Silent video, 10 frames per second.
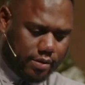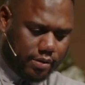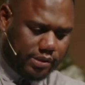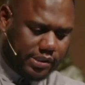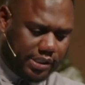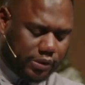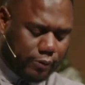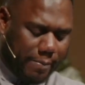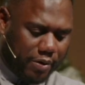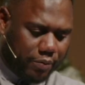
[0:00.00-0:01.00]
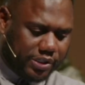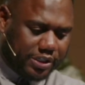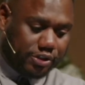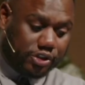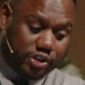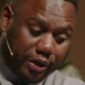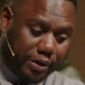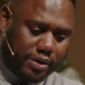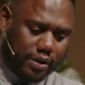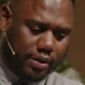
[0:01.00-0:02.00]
See, this woman was concerned